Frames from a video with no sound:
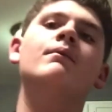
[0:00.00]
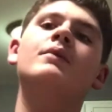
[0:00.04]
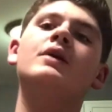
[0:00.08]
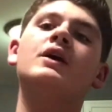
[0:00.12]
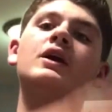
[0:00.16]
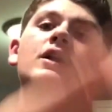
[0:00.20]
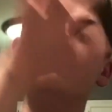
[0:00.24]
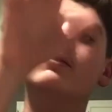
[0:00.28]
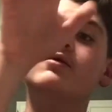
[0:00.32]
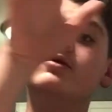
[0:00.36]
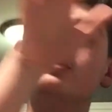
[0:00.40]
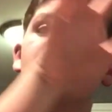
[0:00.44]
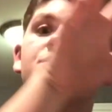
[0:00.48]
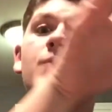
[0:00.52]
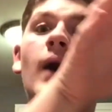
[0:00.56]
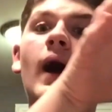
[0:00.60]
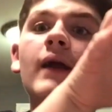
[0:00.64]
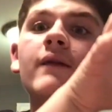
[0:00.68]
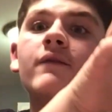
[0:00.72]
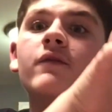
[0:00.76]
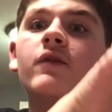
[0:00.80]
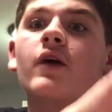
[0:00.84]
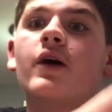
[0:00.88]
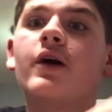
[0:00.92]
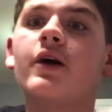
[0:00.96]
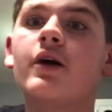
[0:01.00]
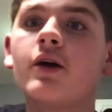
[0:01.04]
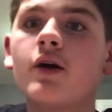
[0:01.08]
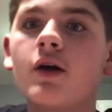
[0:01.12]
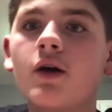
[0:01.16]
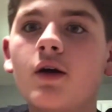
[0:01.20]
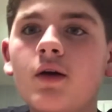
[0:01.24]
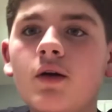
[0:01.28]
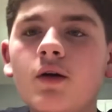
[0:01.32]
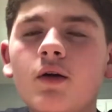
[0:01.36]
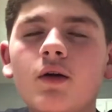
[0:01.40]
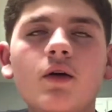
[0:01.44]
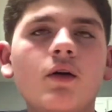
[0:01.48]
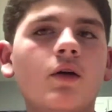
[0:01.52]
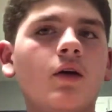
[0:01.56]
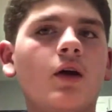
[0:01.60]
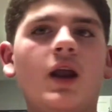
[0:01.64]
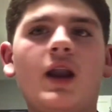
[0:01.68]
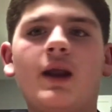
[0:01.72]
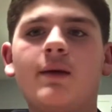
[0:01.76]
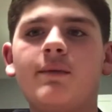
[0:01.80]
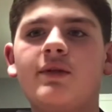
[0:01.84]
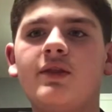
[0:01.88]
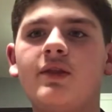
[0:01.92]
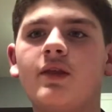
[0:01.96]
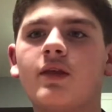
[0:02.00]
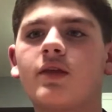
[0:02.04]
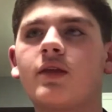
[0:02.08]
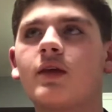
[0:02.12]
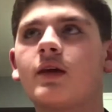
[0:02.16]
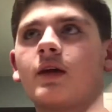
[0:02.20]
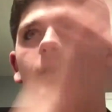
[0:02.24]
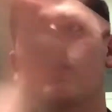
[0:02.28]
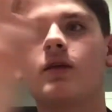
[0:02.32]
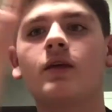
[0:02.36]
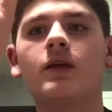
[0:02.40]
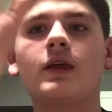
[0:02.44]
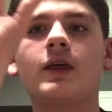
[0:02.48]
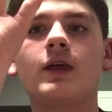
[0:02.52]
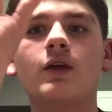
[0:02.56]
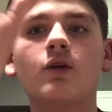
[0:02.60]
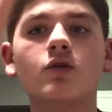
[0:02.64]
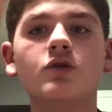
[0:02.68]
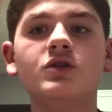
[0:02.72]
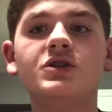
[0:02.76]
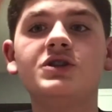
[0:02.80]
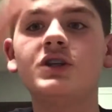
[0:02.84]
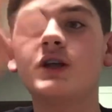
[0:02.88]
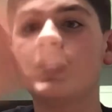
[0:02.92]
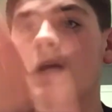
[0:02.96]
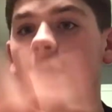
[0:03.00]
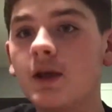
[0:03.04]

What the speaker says: huge mind flare, and I mean this thing is huge.